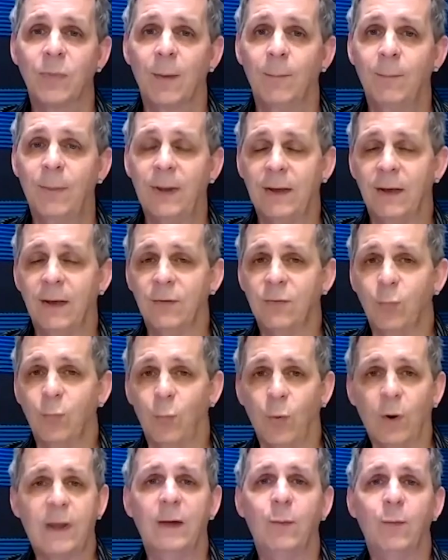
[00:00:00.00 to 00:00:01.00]
because
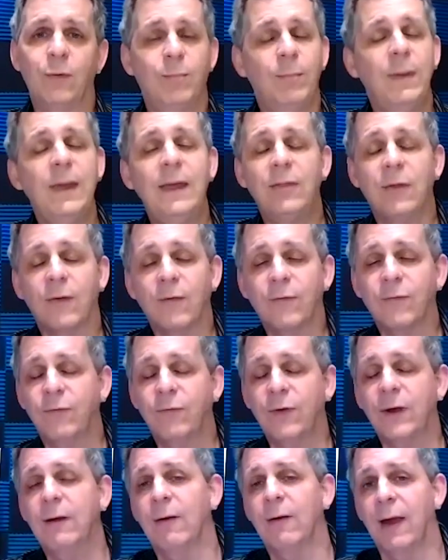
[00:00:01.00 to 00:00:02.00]
working with me they're
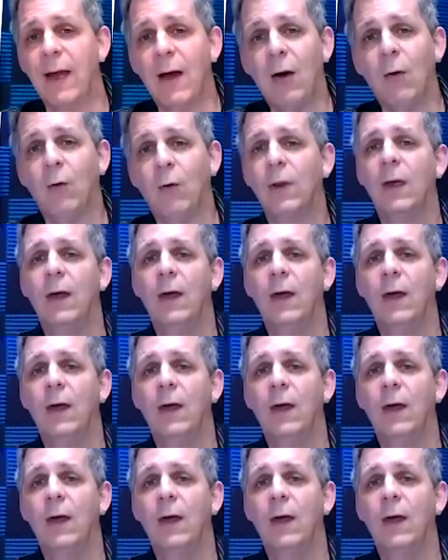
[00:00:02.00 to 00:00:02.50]
figuring out